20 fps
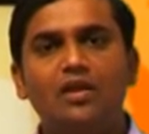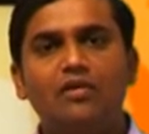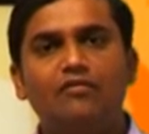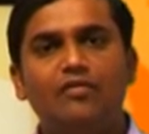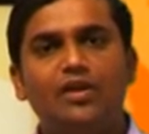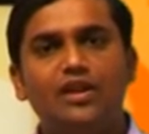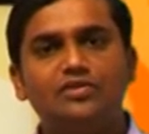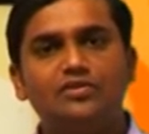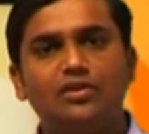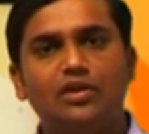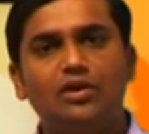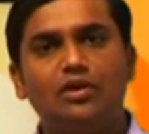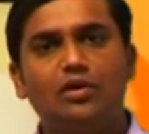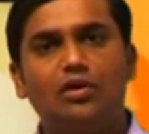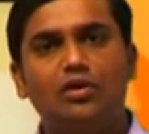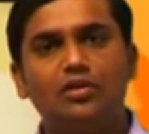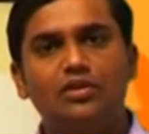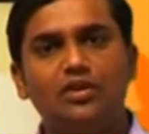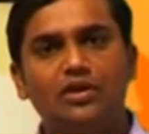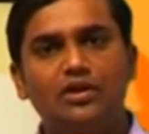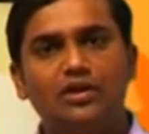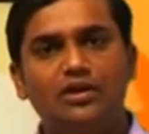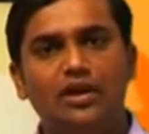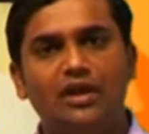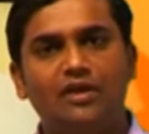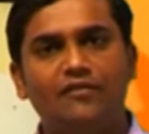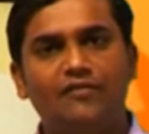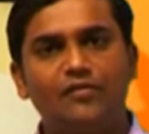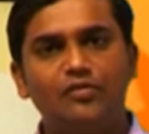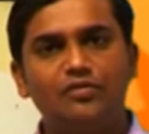Whereas on the
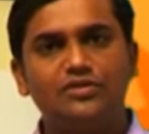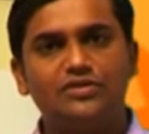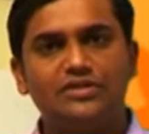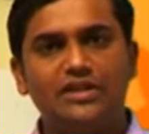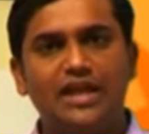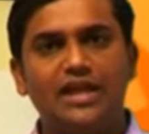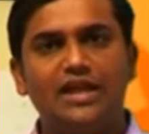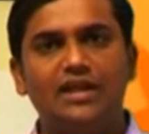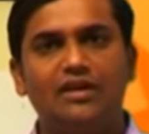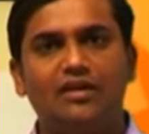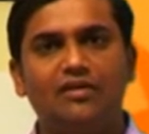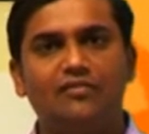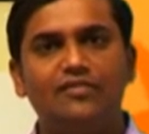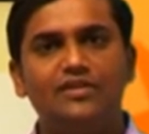FNO side,